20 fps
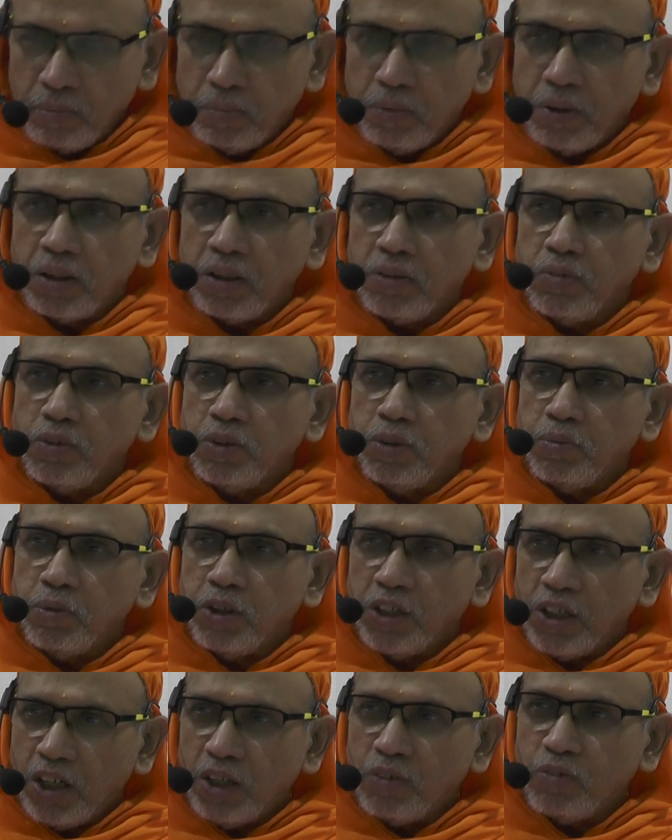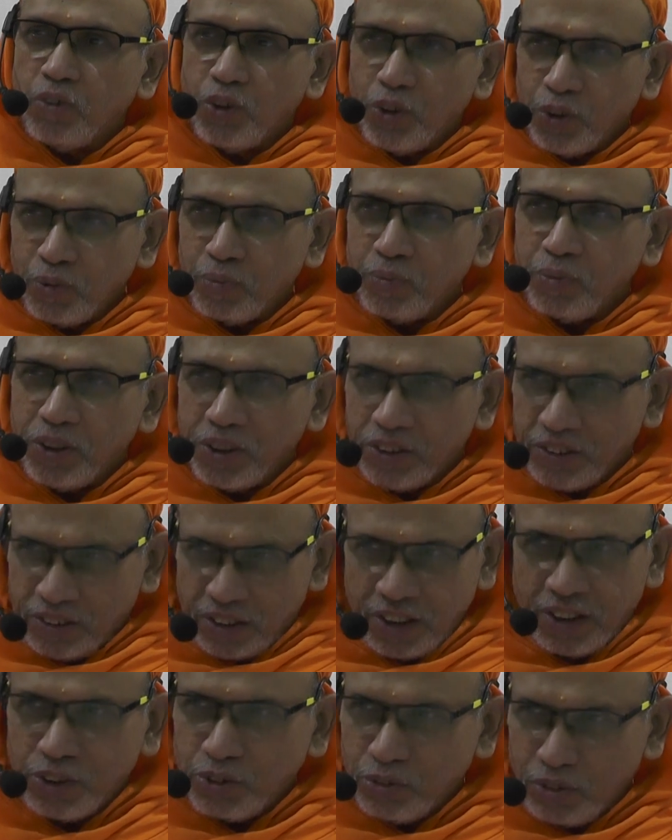But we may not want to miss,
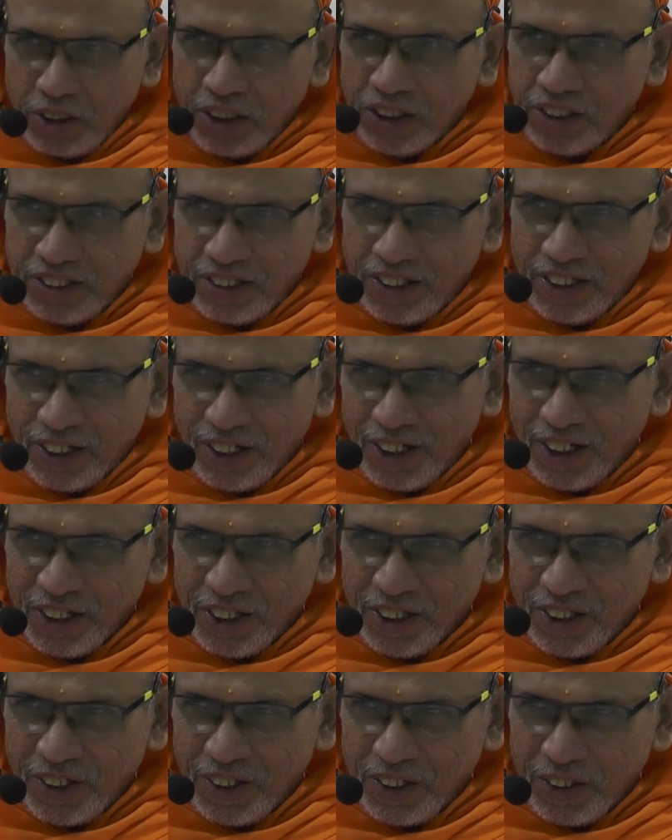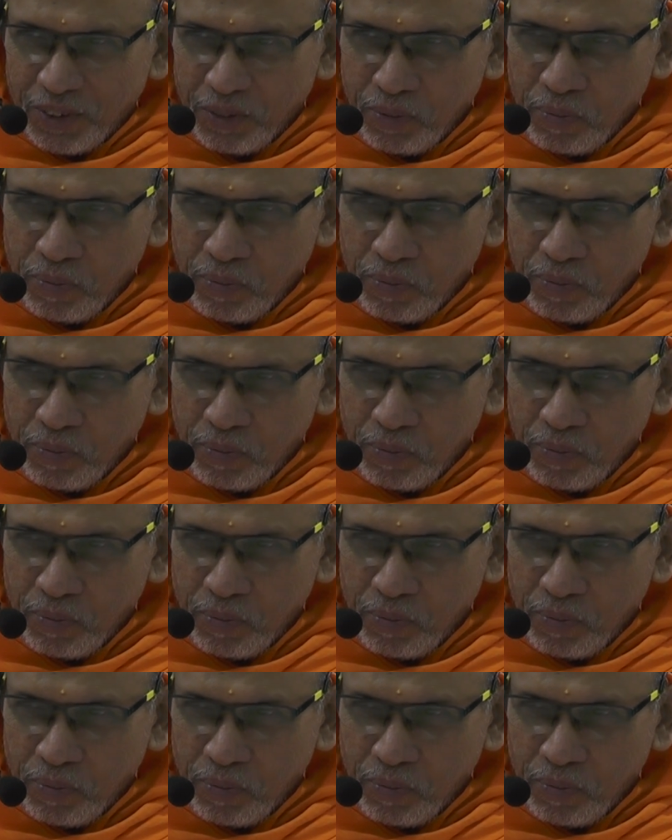that's why I said like that.